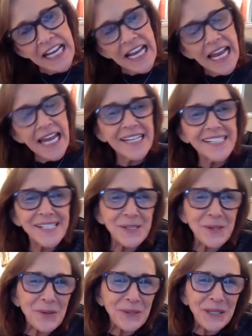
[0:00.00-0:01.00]
And
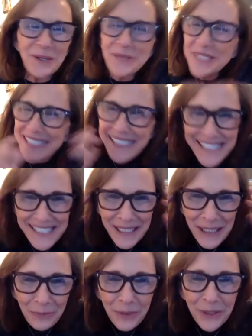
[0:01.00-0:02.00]
so, just listening
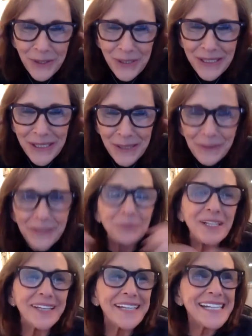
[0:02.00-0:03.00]
to it
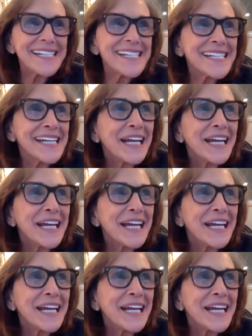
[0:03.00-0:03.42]
with these,